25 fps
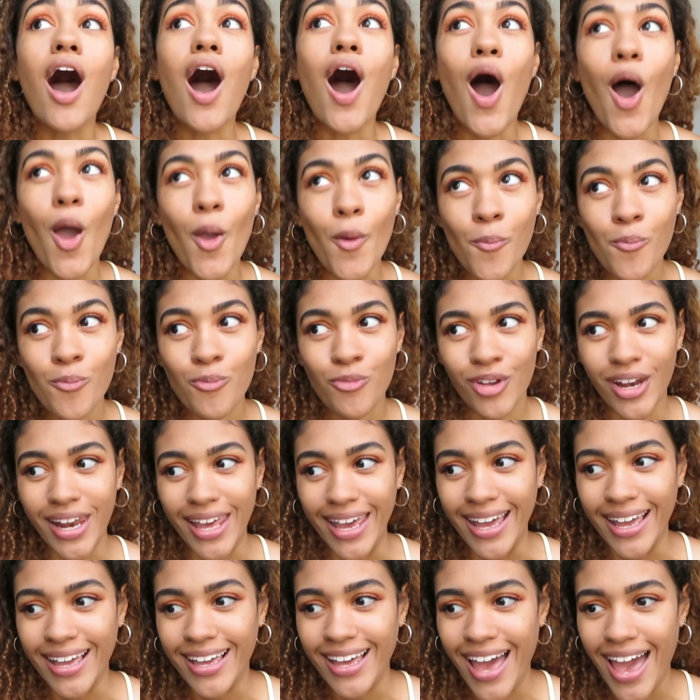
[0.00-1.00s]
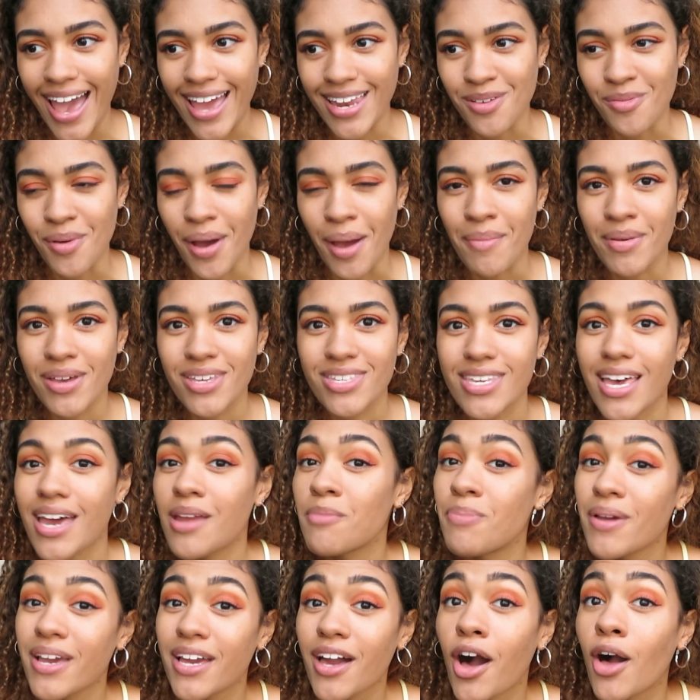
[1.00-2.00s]
Hopefully, anyway, because I
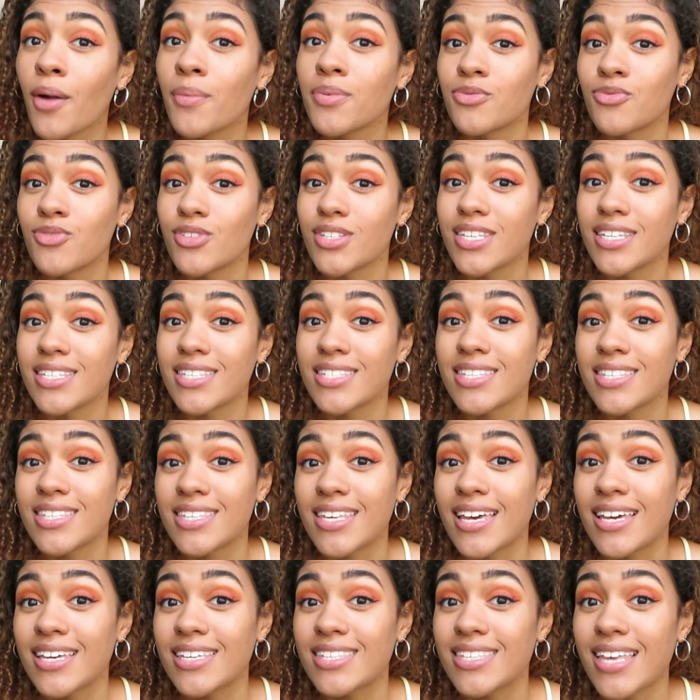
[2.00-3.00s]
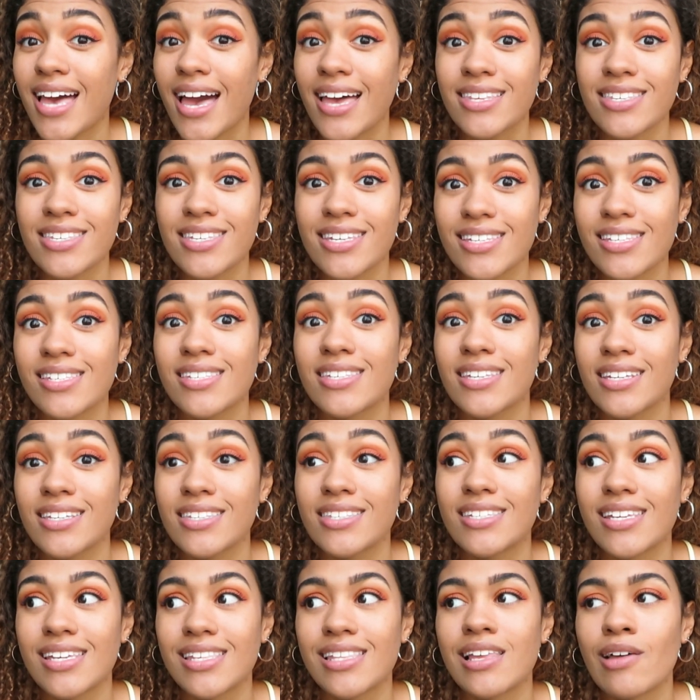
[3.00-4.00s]
had big hopes for season six, and season
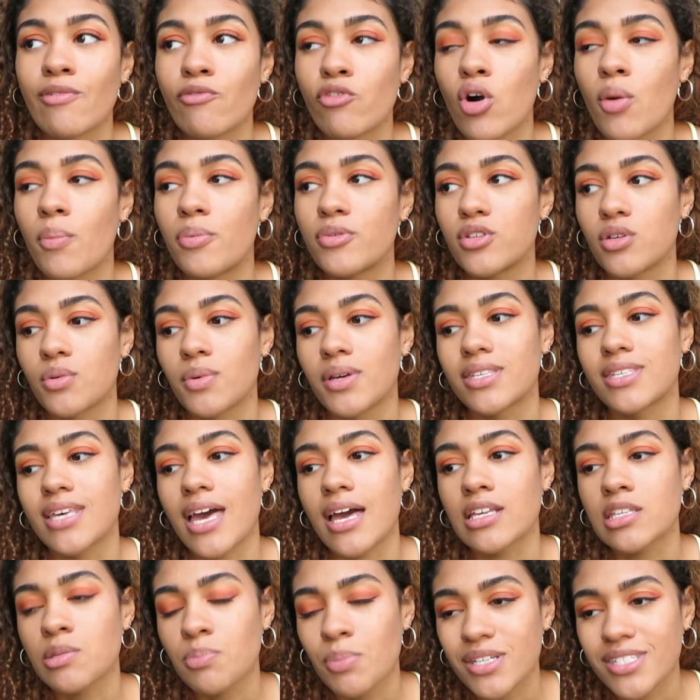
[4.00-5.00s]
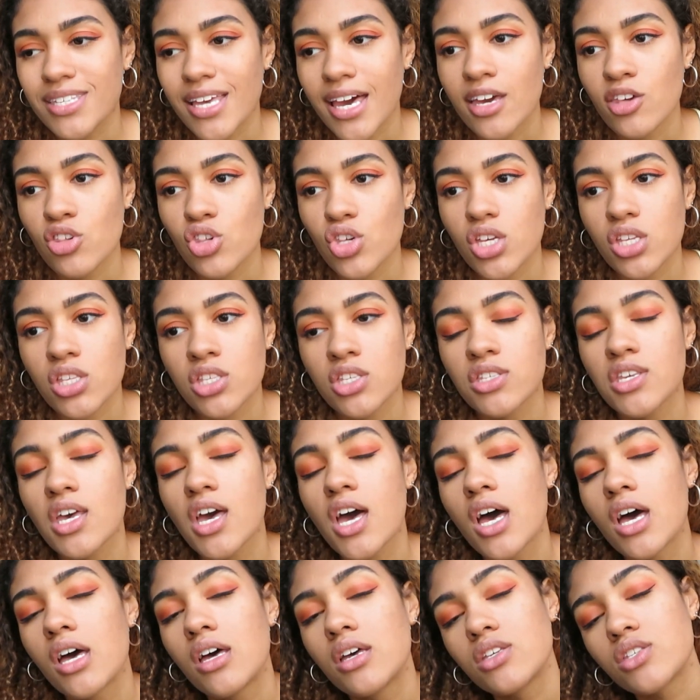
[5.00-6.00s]
six did live up to its expectations.
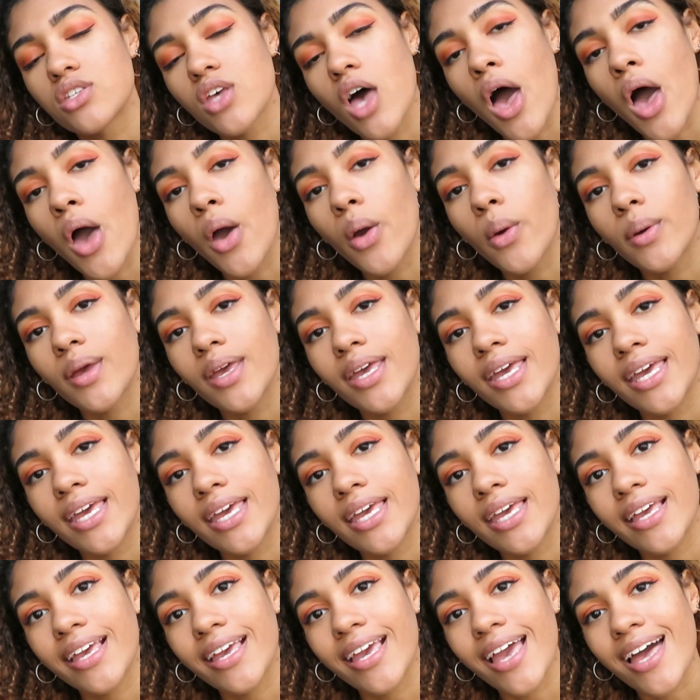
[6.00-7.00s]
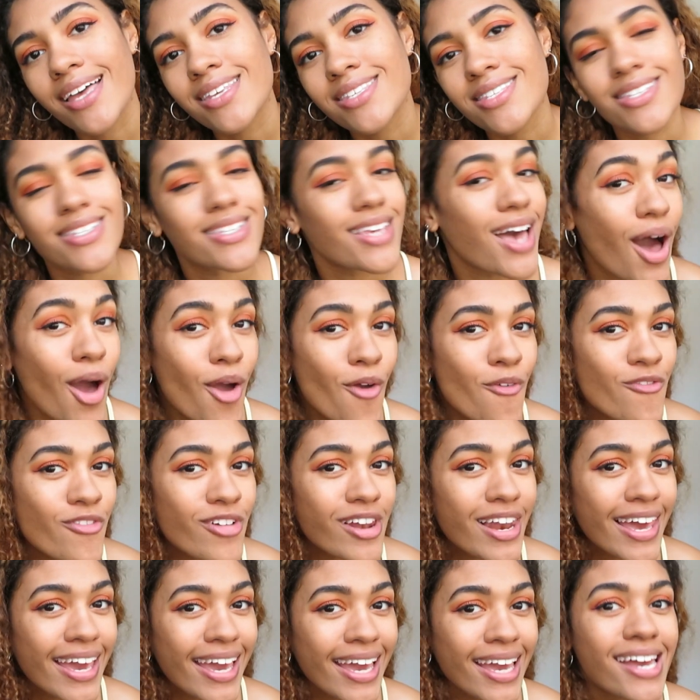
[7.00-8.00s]
So, yes,
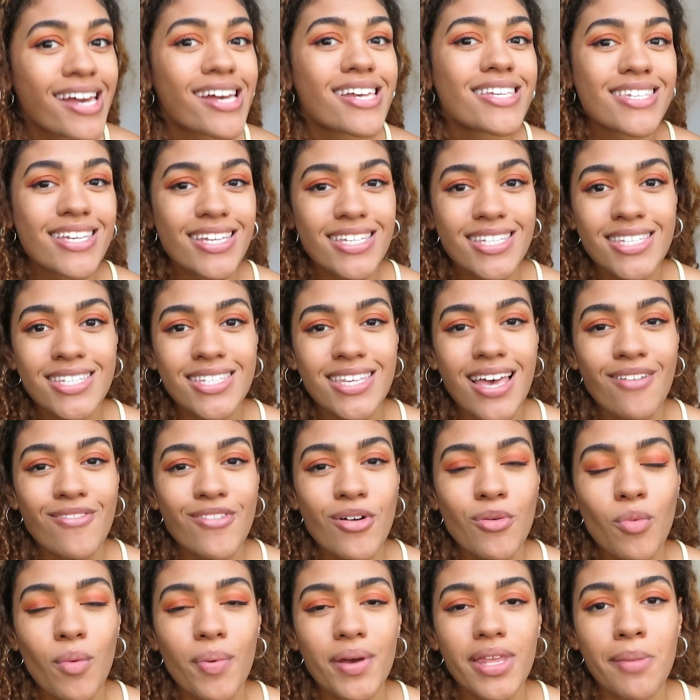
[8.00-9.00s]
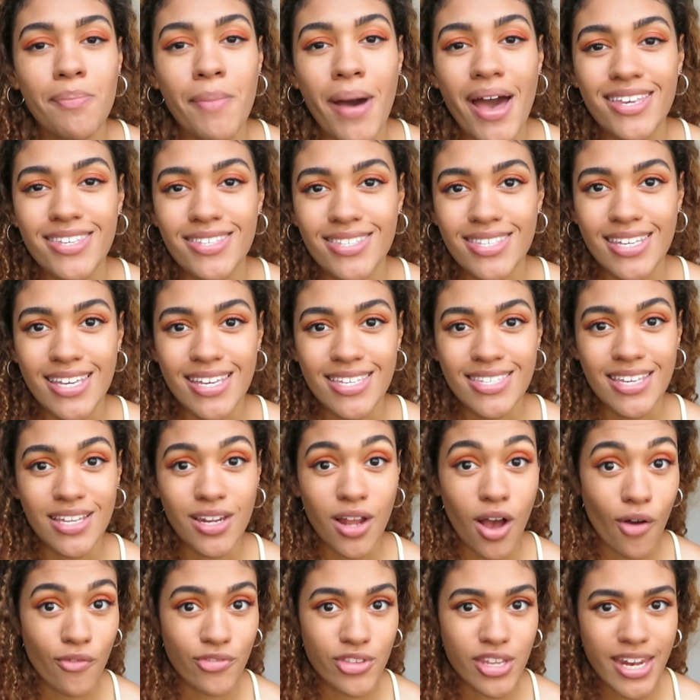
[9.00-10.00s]
hopefully, season seven will be the best
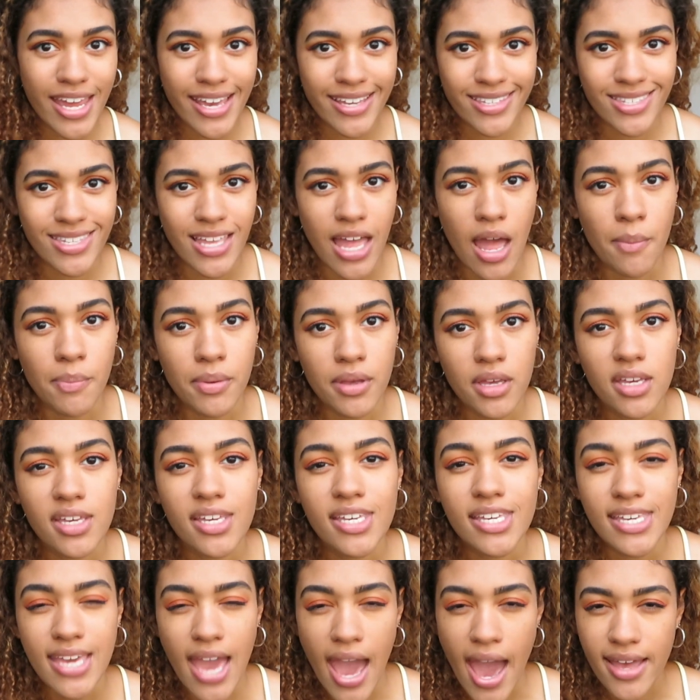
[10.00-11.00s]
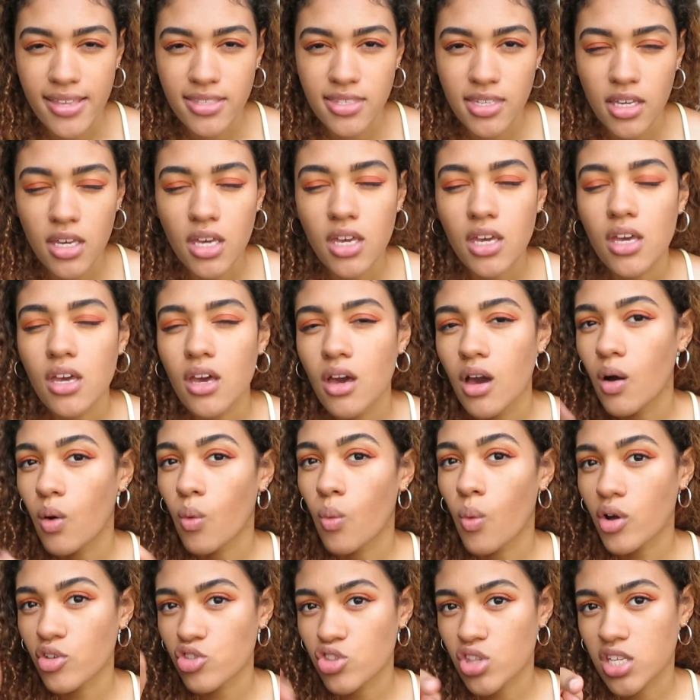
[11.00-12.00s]
season of the next step yet
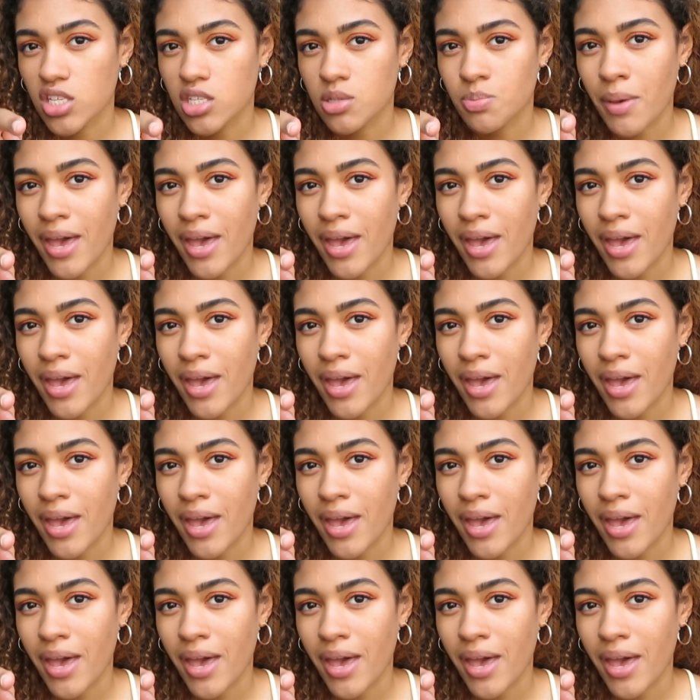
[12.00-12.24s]
watch this